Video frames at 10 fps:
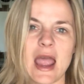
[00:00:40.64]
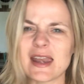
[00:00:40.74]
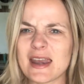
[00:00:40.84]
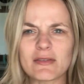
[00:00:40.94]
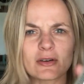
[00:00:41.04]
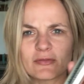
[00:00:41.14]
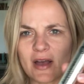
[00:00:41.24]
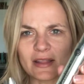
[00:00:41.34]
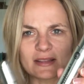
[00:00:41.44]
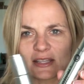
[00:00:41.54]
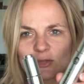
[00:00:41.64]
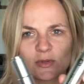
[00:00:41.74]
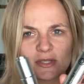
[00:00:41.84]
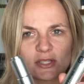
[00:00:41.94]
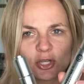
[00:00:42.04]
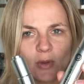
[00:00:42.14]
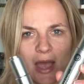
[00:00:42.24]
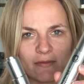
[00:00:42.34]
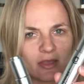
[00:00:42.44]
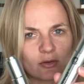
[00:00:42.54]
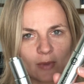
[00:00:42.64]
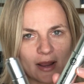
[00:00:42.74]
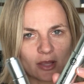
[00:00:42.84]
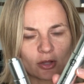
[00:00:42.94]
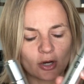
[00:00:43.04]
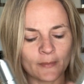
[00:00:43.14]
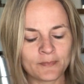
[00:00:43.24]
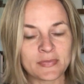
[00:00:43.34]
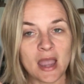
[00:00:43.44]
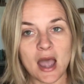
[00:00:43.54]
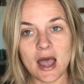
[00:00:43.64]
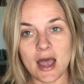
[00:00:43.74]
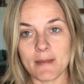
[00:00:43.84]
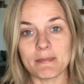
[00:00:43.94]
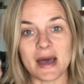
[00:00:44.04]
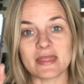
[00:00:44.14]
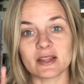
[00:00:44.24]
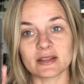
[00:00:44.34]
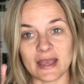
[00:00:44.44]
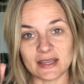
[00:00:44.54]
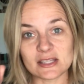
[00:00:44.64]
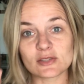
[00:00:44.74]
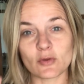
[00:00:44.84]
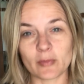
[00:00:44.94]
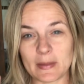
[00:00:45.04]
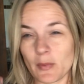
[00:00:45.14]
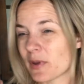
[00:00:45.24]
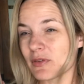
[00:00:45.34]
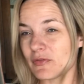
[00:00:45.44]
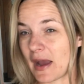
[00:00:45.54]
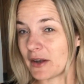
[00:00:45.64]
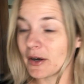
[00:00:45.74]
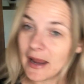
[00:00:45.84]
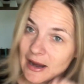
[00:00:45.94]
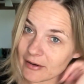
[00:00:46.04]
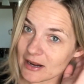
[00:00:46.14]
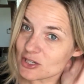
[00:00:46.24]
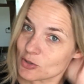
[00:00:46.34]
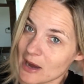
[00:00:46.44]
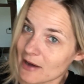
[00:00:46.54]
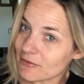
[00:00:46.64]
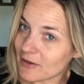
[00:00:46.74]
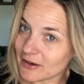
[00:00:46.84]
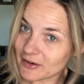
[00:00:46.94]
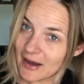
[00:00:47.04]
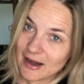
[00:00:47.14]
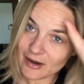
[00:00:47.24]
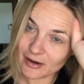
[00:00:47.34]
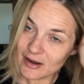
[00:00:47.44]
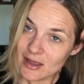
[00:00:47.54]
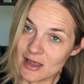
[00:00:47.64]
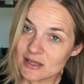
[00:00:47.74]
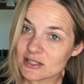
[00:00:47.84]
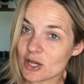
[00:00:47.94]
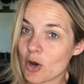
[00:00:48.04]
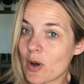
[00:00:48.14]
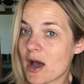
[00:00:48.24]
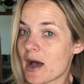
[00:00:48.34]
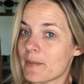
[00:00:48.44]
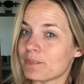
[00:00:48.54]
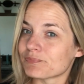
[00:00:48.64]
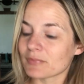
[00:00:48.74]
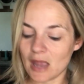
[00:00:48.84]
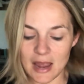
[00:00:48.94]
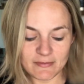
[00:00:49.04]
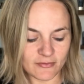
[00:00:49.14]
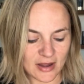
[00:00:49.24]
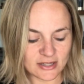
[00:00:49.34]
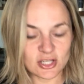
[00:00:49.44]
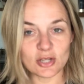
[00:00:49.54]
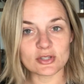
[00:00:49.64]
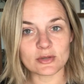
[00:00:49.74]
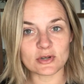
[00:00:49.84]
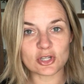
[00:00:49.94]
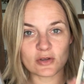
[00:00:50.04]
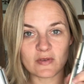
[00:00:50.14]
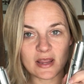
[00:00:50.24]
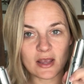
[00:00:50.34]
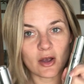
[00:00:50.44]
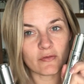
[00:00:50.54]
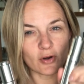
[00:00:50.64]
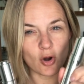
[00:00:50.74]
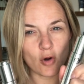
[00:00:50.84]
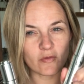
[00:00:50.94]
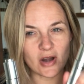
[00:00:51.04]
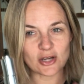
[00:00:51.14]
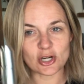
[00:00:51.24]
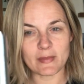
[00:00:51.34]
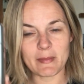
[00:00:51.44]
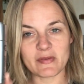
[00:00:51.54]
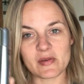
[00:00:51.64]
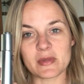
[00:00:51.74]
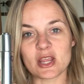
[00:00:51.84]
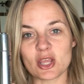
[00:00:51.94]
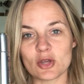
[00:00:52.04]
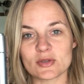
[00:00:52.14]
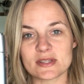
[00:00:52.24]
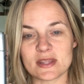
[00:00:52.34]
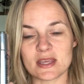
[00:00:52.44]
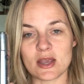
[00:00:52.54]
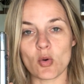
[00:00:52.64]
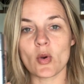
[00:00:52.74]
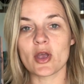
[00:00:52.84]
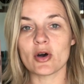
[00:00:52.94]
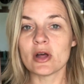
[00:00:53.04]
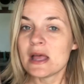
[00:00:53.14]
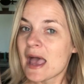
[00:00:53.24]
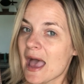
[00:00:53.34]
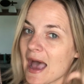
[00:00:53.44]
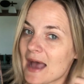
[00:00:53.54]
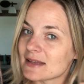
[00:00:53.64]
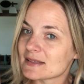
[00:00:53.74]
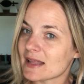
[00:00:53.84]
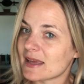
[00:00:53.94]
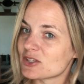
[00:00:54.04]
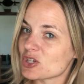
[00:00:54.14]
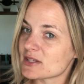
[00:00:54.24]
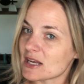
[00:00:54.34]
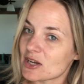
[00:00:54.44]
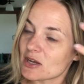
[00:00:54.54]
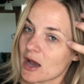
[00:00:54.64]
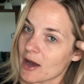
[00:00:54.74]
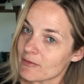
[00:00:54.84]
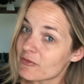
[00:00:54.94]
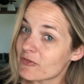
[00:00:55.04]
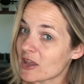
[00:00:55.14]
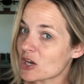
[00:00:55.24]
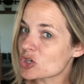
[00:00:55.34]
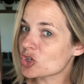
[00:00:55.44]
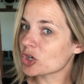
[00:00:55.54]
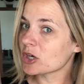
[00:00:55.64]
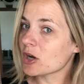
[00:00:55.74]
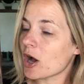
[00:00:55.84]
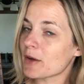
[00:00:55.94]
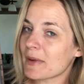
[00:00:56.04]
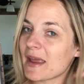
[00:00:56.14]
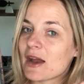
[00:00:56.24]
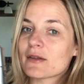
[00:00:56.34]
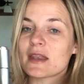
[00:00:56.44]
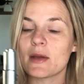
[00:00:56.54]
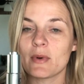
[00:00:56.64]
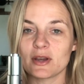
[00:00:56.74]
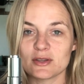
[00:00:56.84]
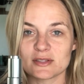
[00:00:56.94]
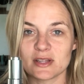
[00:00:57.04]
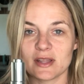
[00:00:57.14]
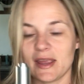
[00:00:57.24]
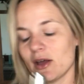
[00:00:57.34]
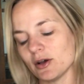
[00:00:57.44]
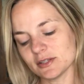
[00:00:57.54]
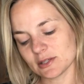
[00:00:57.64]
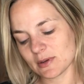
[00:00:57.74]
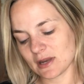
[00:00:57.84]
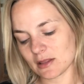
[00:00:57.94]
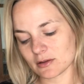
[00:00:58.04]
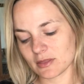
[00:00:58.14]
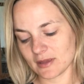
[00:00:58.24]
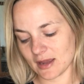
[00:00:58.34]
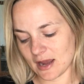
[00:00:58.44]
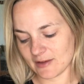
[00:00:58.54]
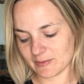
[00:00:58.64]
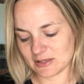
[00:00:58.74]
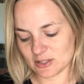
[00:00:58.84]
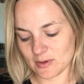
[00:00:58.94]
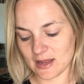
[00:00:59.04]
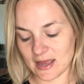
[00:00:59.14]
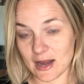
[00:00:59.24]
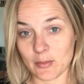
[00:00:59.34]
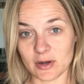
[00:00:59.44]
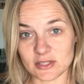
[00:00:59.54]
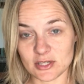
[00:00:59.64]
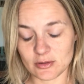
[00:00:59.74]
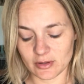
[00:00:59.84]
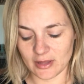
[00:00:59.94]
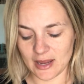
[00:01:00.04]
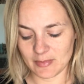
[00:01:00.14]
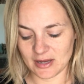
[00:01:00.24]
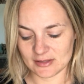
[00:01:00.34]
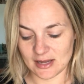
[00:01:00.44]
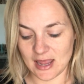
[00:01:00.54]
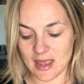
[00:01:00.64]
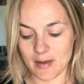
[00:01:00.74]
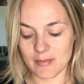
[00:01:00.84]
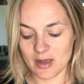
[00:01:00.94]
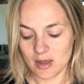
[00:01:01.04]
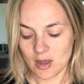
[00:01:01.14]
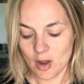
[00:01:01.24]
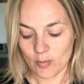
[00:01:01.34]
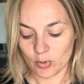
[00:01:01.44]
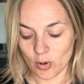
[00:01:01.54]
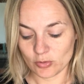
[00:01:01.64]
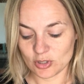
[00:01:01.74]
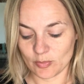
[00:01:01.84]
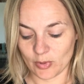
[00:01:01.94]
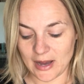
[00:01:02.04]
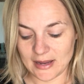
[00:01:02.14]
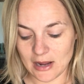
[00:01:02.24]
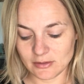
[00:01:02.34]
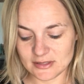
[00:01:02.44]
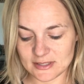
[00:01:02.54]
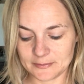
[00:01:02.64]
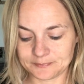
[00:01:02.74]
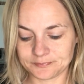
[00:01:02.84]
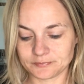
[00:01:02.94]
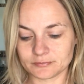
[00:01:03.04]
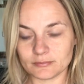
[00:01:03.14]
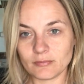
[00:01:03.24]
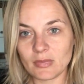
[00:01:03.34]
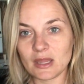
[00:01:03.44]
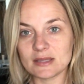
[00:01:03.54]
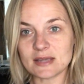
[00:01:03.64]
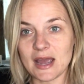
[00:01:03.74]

I never felt like this was too heavy, the regular, but the light is for people with finer hair, and I do have finer hair, so I'm fine to use the Rejuveniqe for an overnight treatment, but if I'm gonna use the oil as like just a finisher on my hair, then I wanna use the light. Also, another thing I've been doing, and I want to do the light because I am prone to breakouts, is